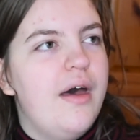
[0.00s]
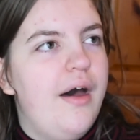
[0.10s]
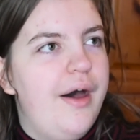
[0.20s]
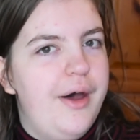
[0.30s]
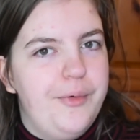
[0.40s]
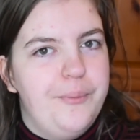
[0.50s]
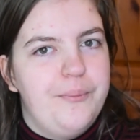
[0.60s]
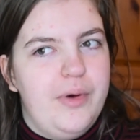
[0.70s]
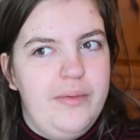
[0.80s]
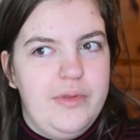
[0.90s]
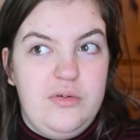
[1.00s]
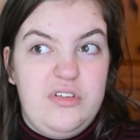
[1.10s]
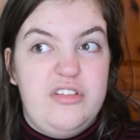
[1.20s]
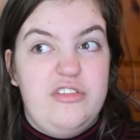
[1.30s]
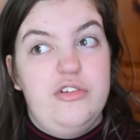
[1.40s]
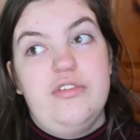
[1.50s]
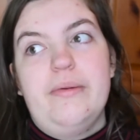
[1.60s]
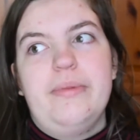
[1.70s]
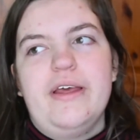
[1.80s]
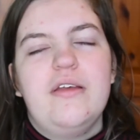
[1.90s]
I'm the oldest of 2
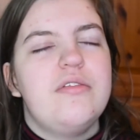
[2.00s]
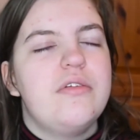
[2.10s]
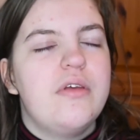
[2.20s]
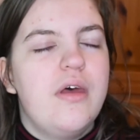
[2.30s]
siblings.